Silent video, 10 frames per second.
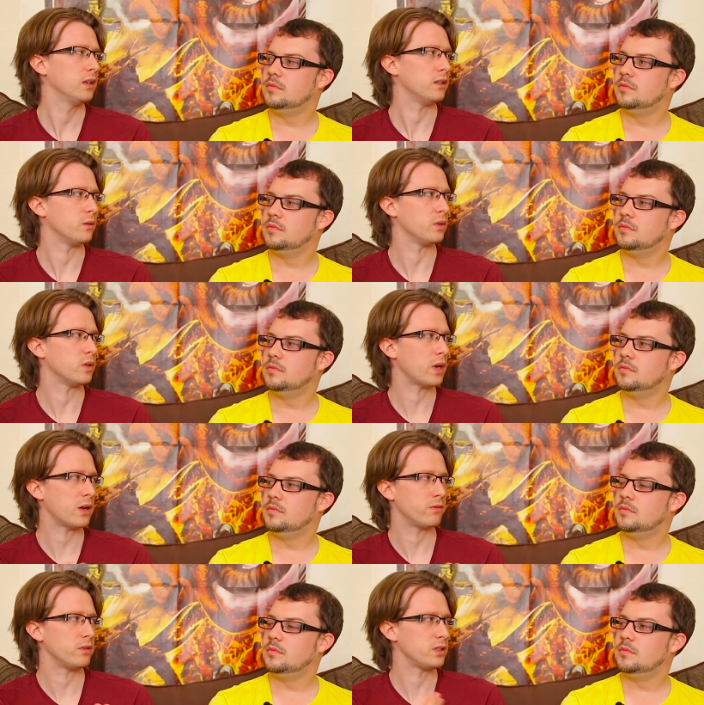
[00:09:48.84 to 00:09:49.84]
Speaker 1: in the film.
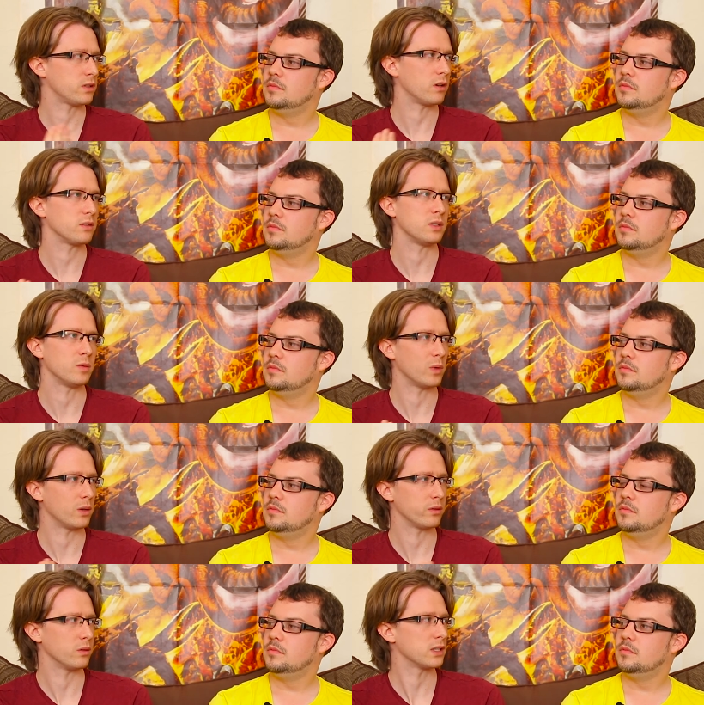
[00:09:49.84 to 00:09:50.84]
Every shot has been
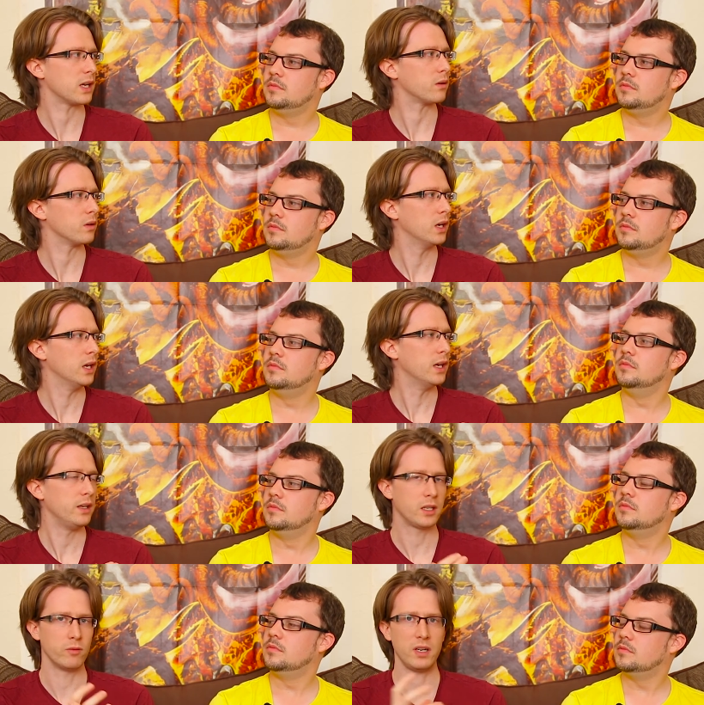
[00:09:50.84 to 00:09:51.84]
well thought out. Mm.
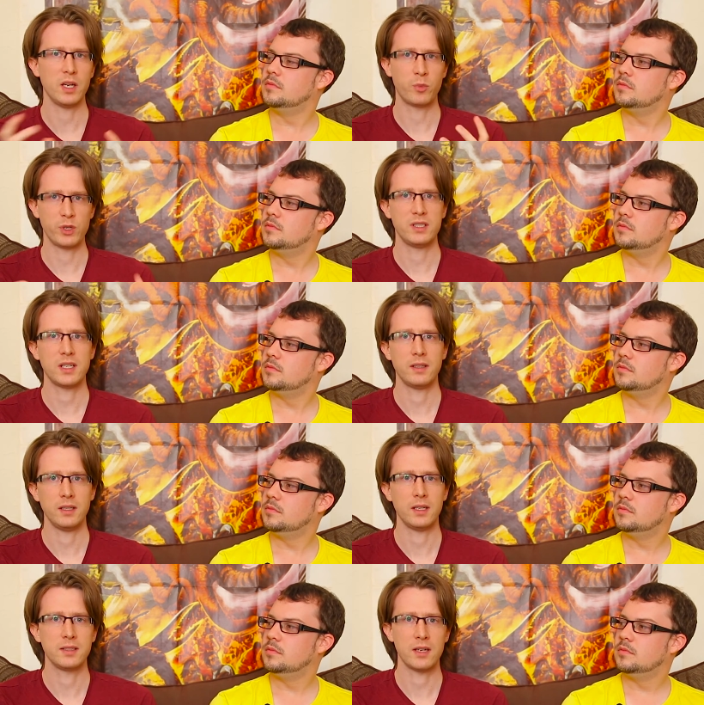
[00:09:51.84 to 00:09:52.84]
You can really appreciate
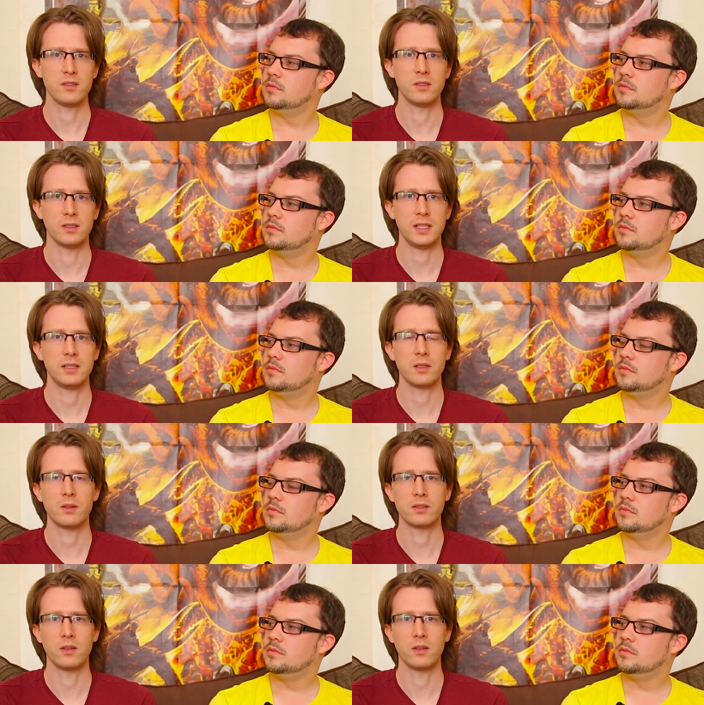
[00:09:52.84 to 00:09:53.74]
the attention to detail that's